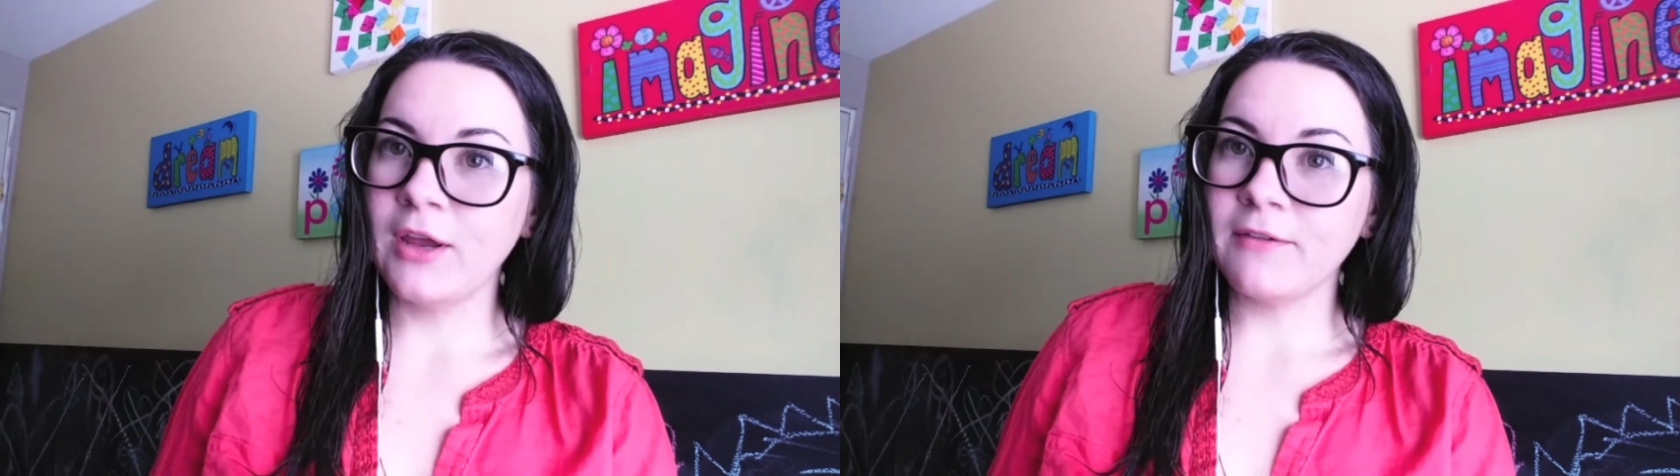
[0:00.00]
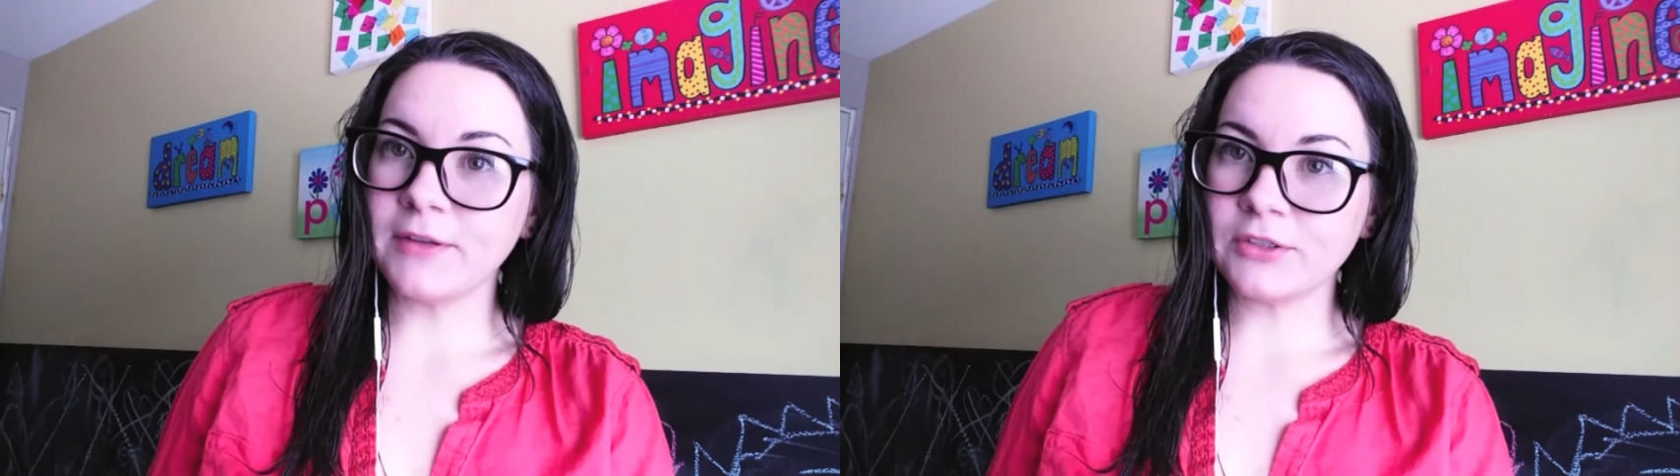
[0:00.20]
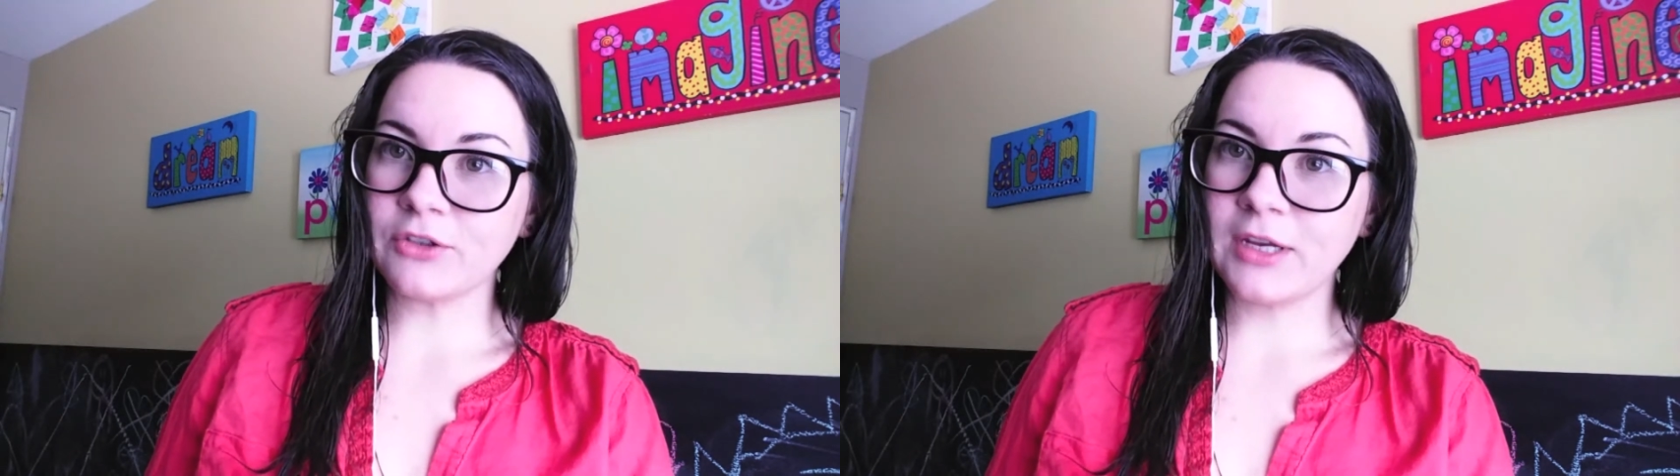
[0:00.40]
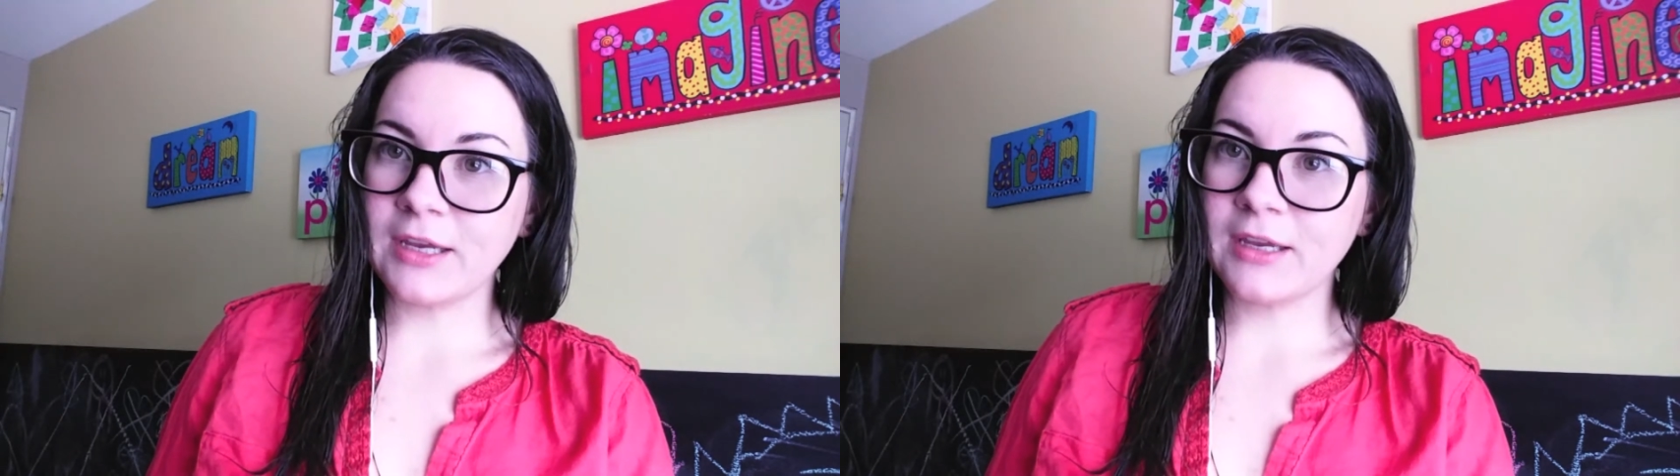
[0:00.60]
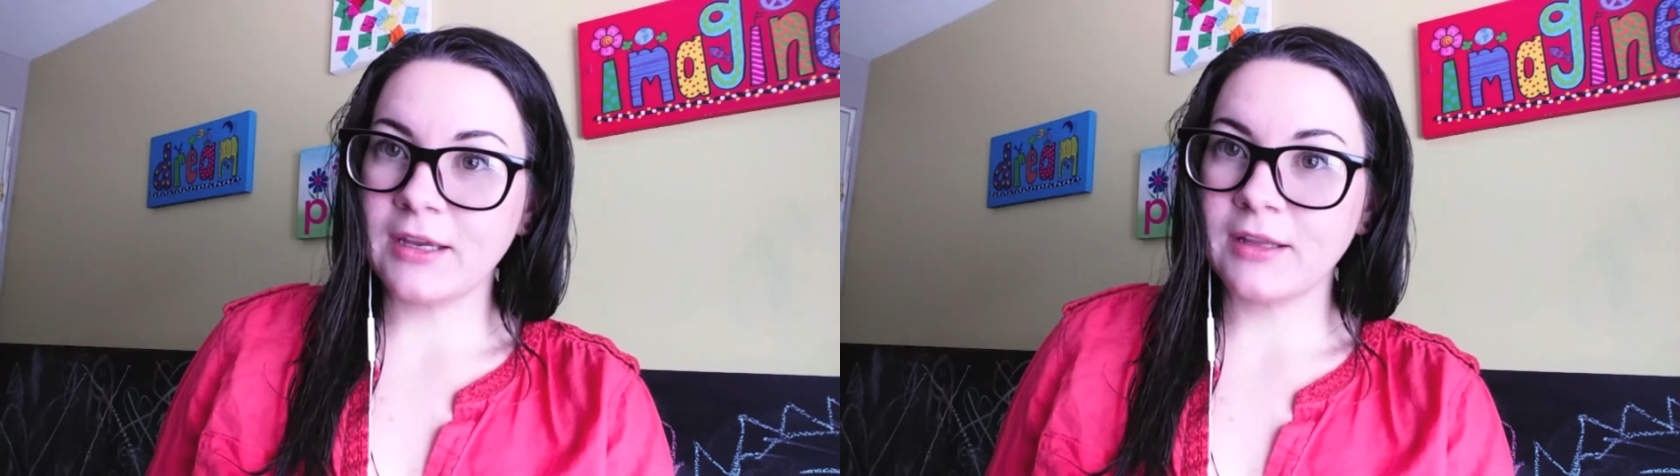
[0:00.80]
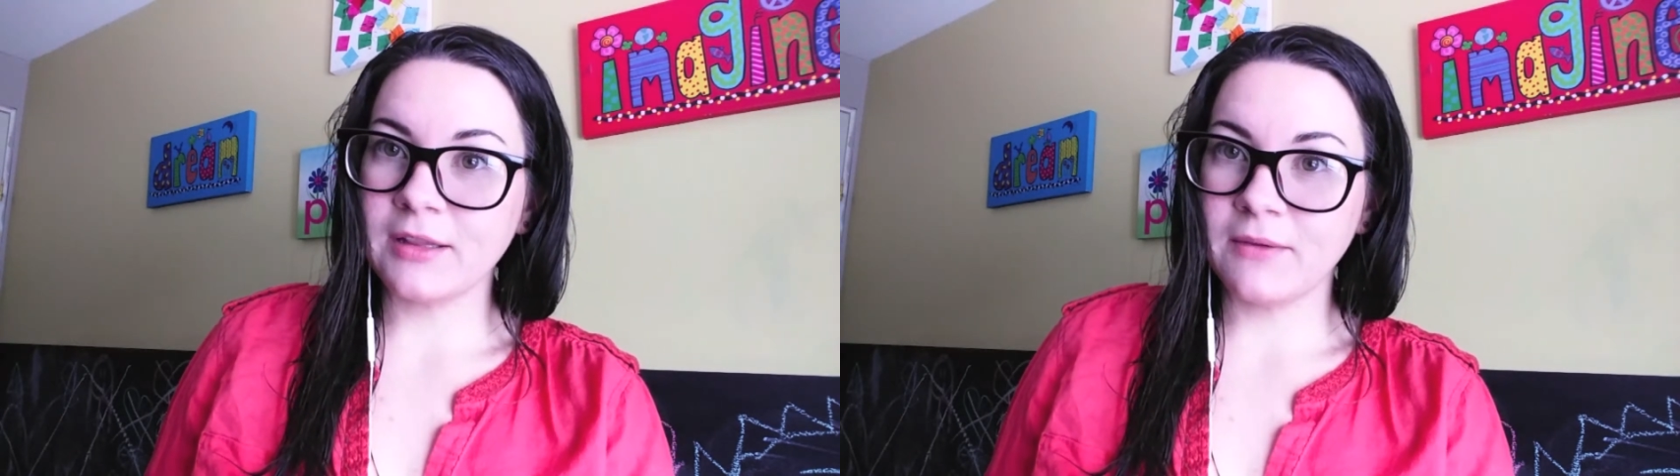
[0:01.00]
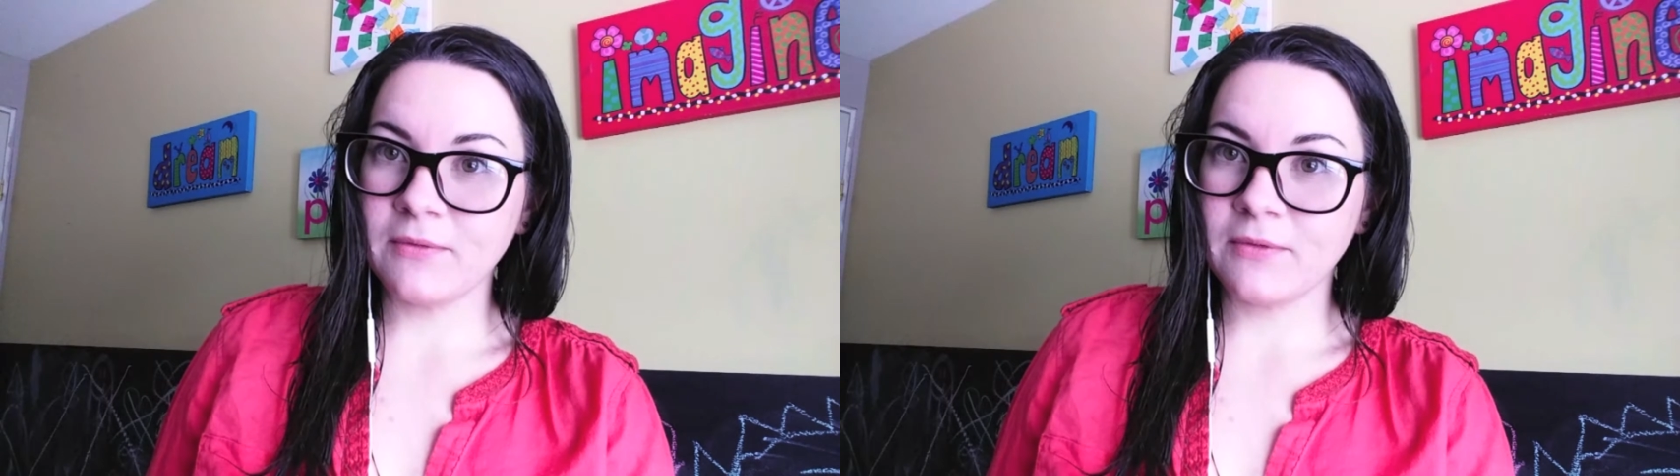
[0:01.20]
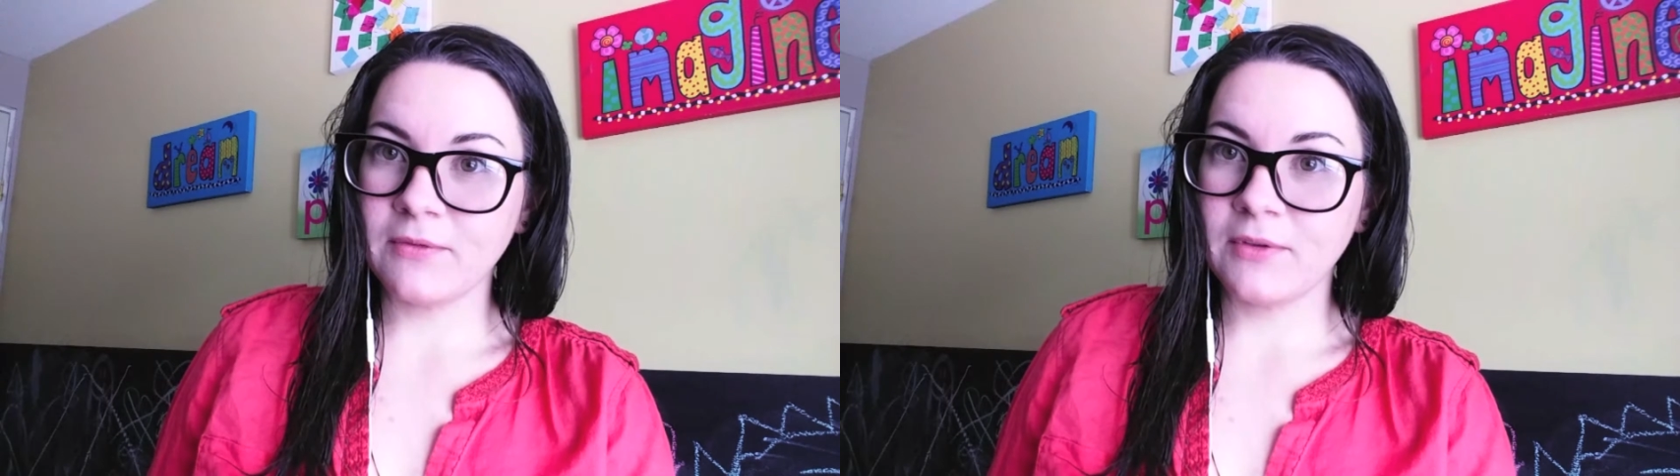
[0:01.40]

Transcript: filtering lymph